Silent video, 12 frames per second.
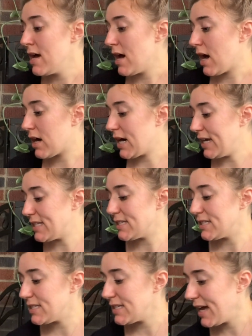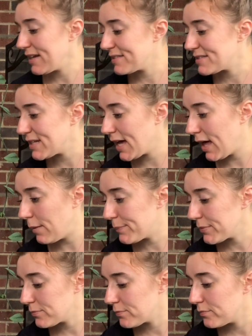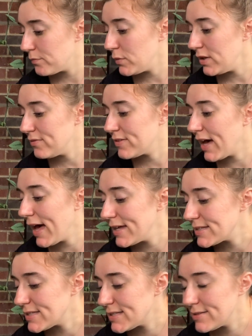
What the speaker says: all right, next up, we've got